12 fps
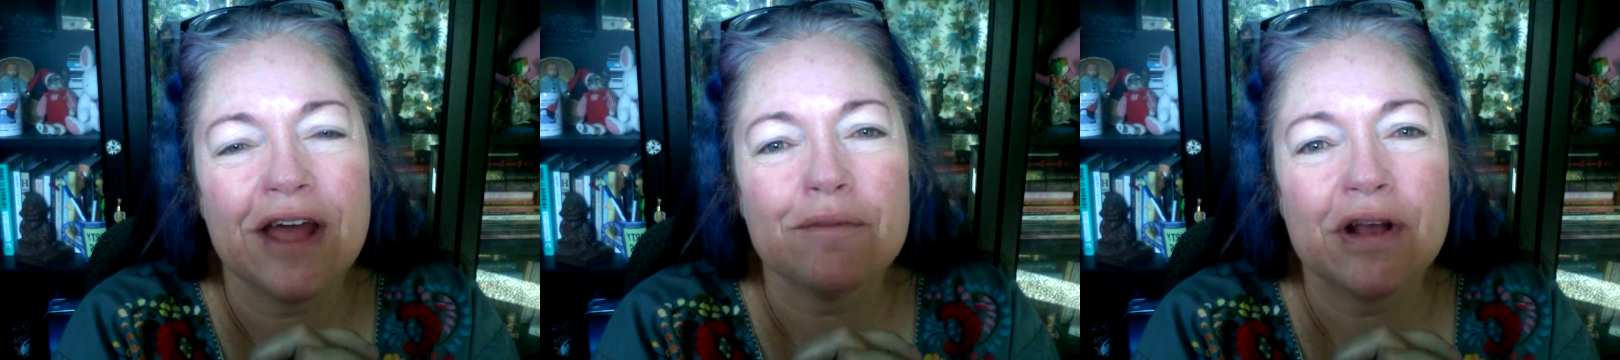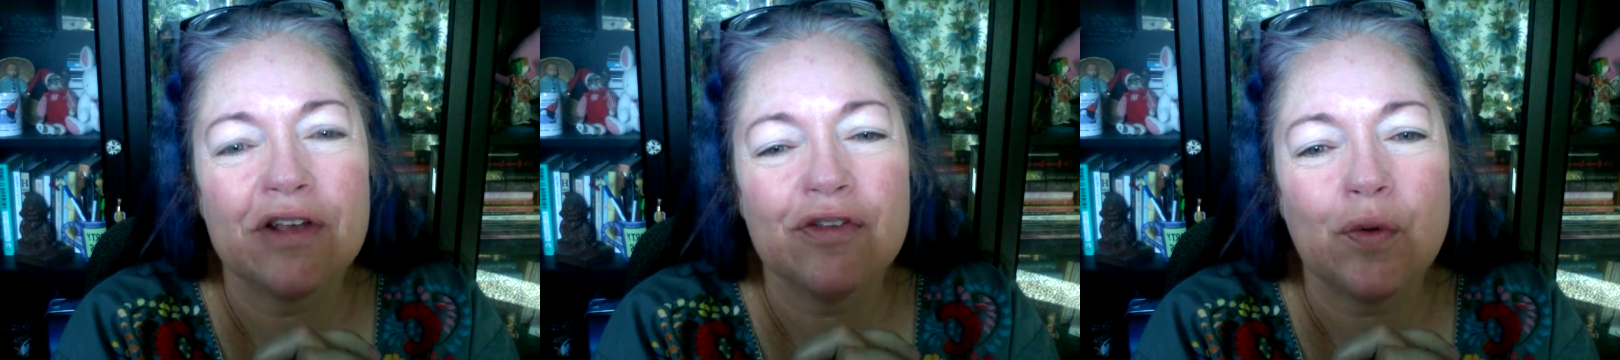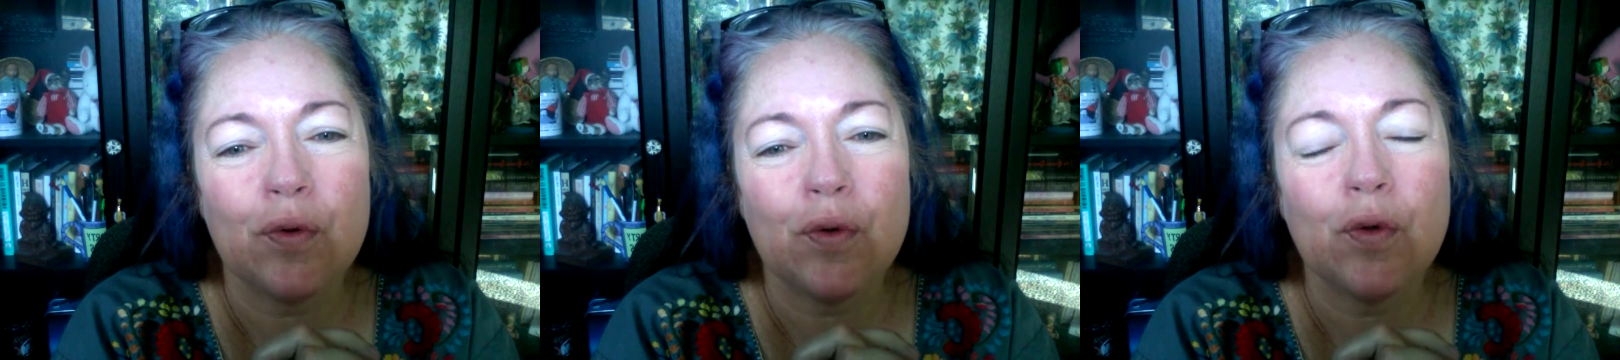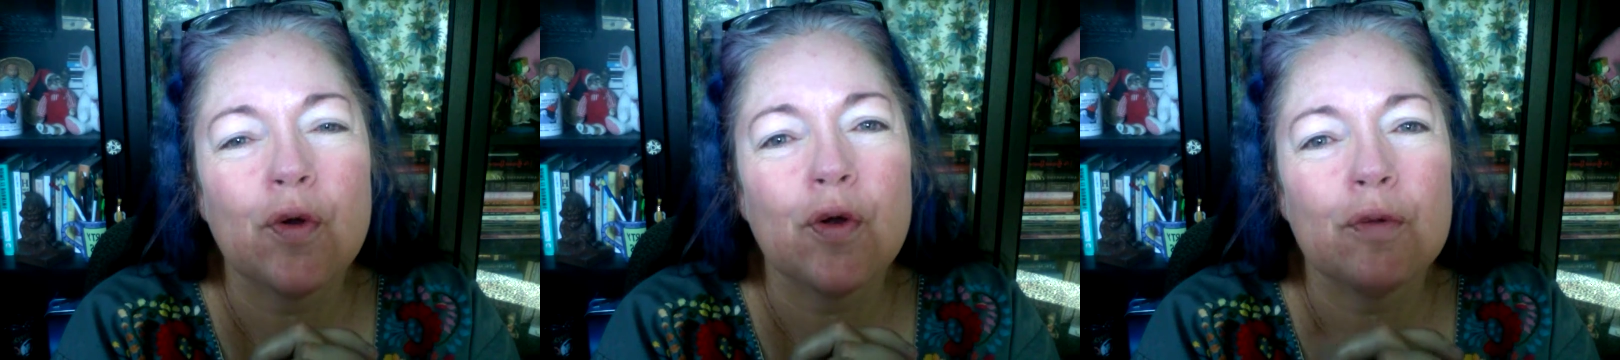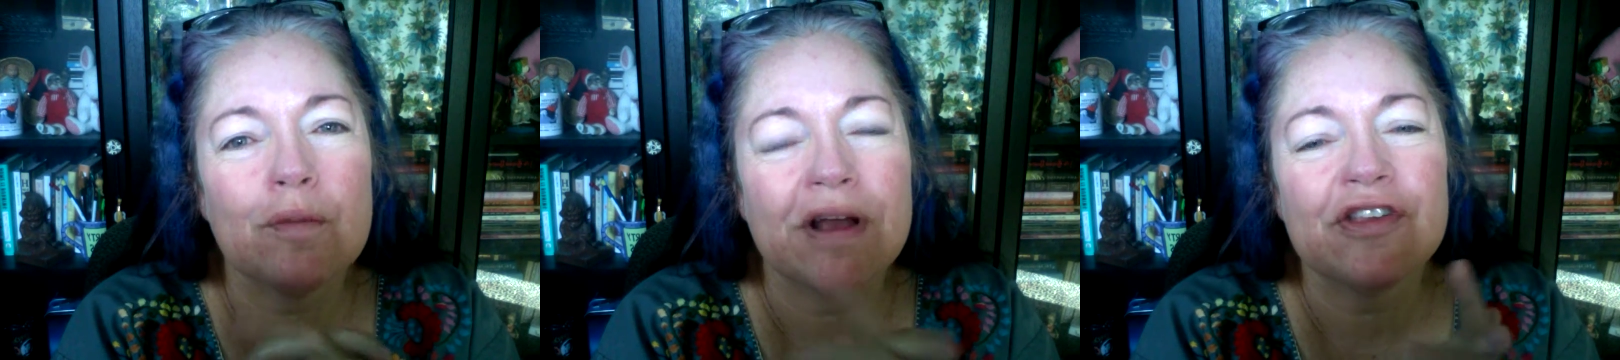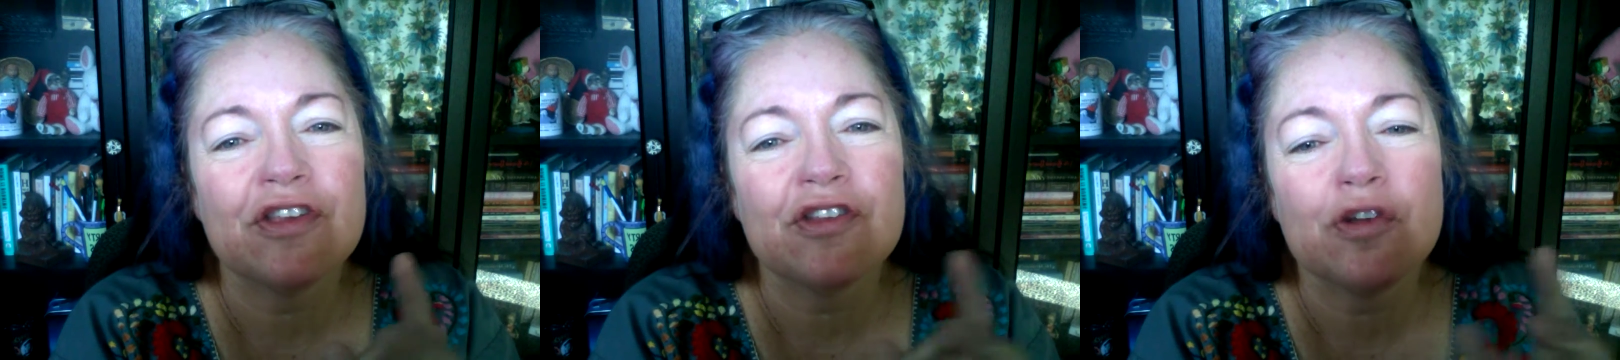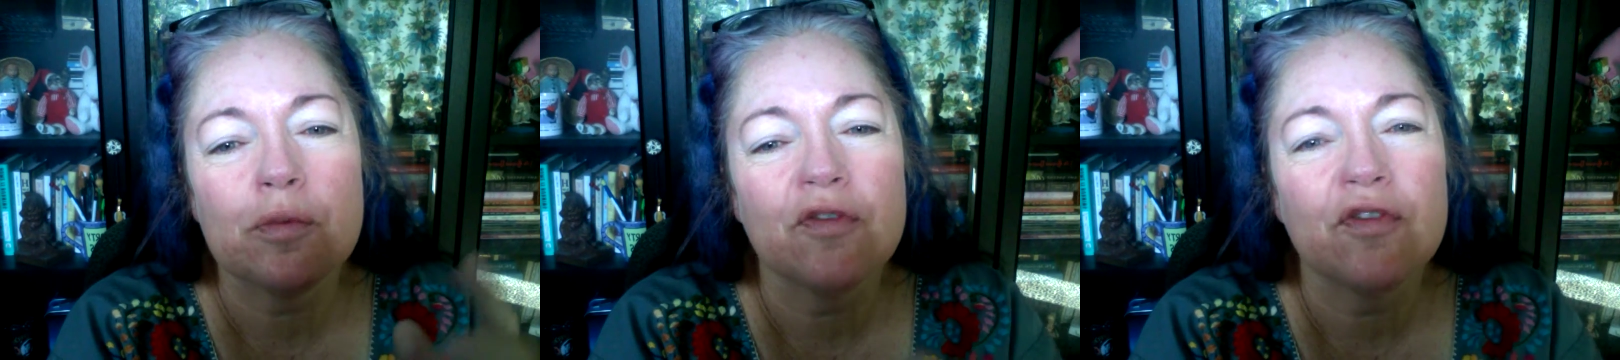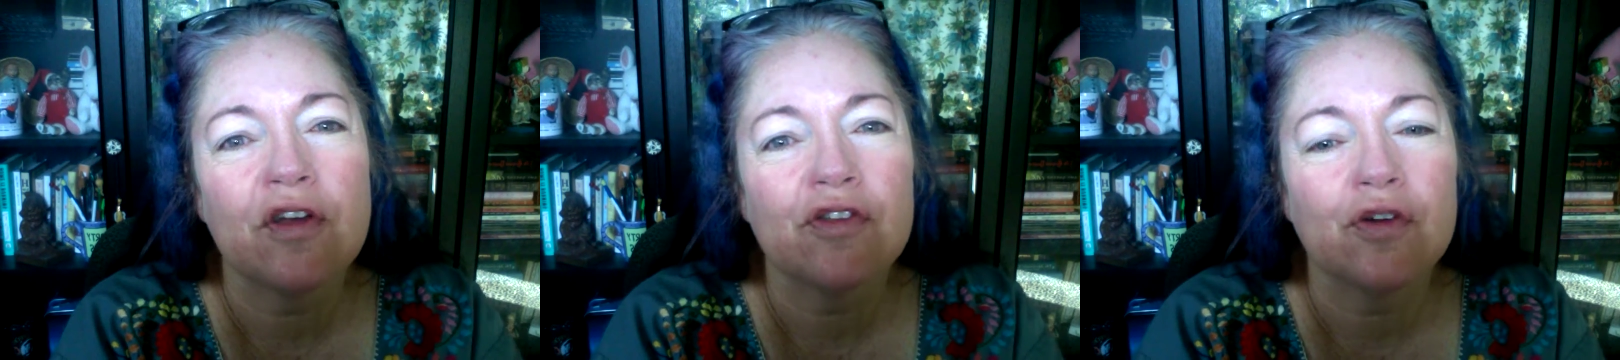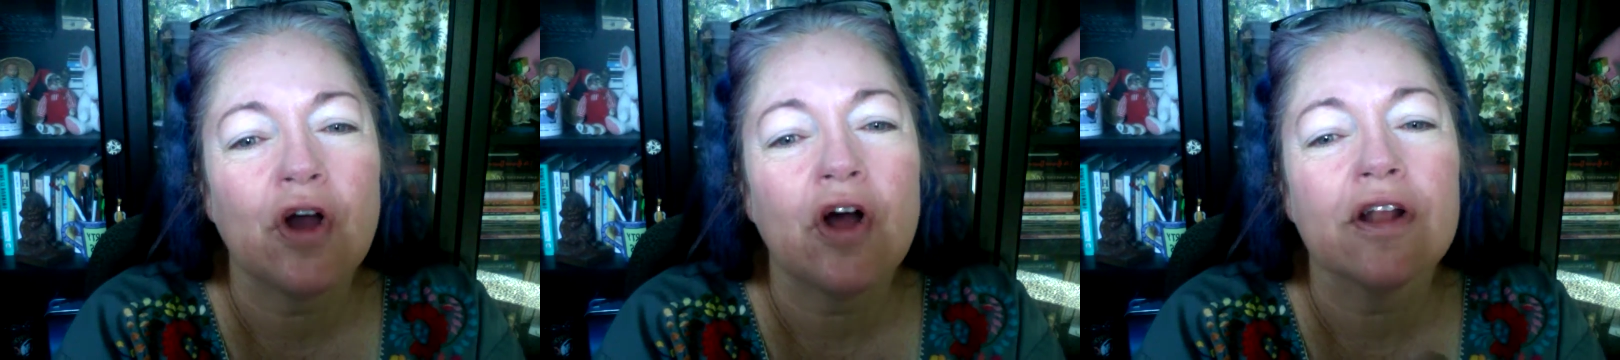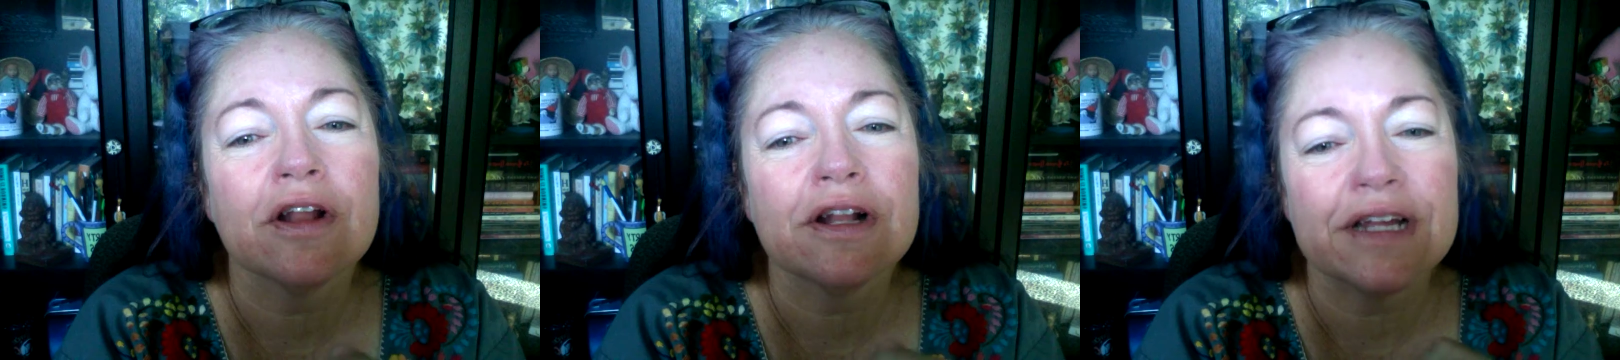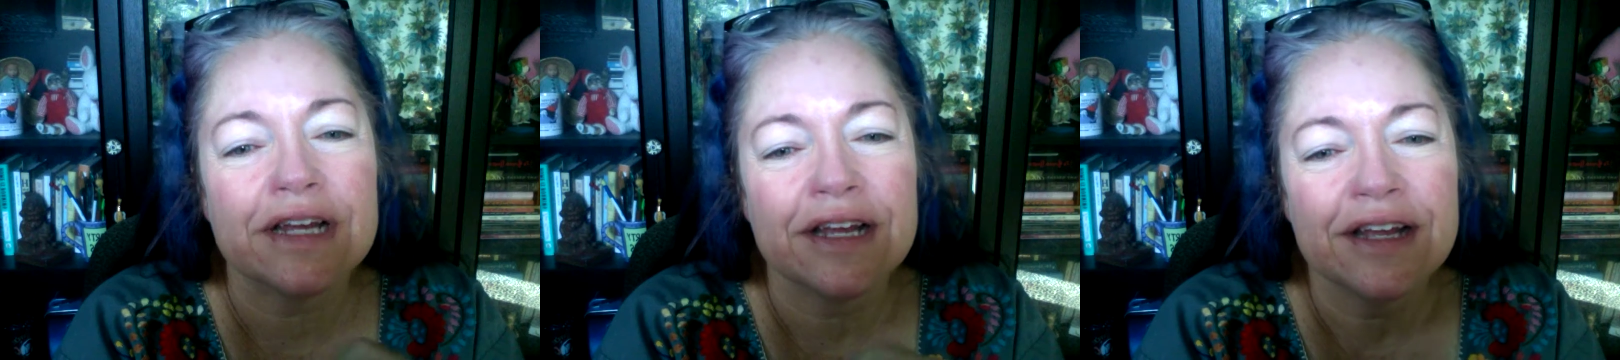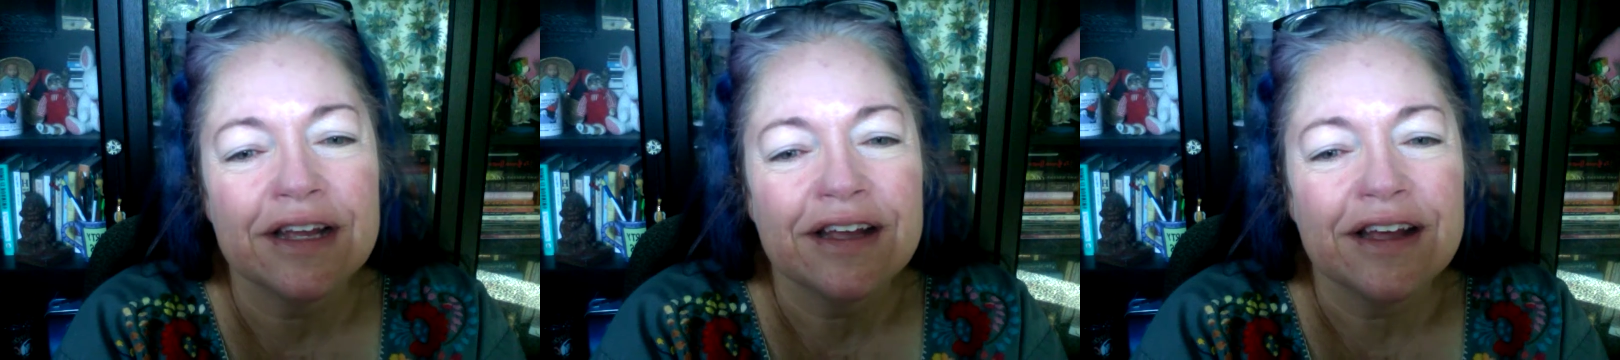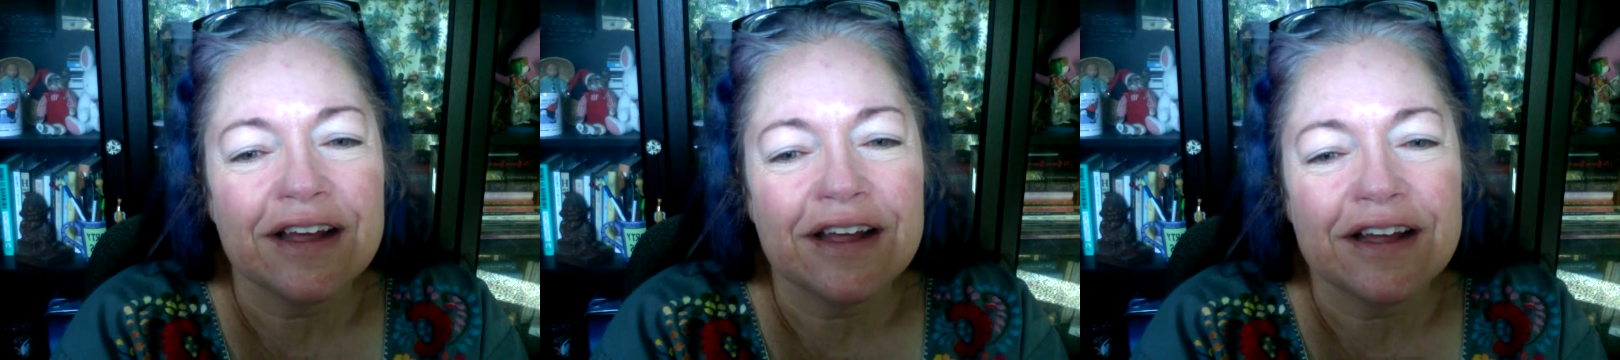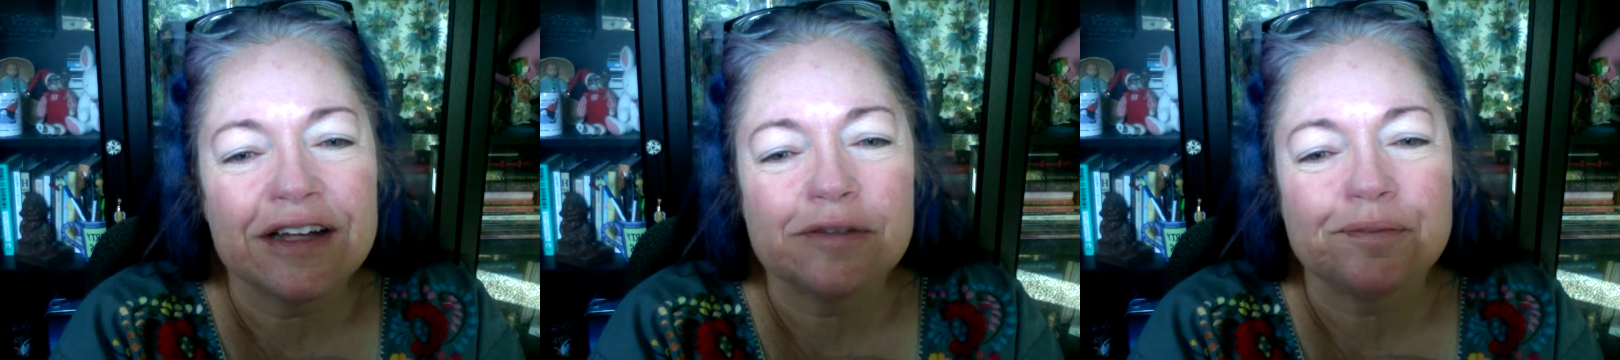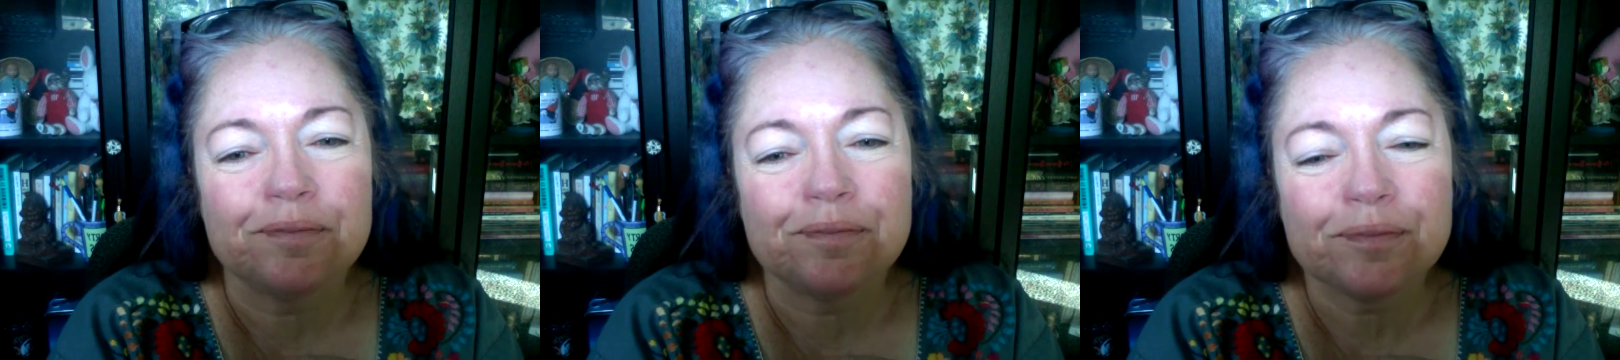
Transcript: at my school, or my sister, Professor Golligley, um,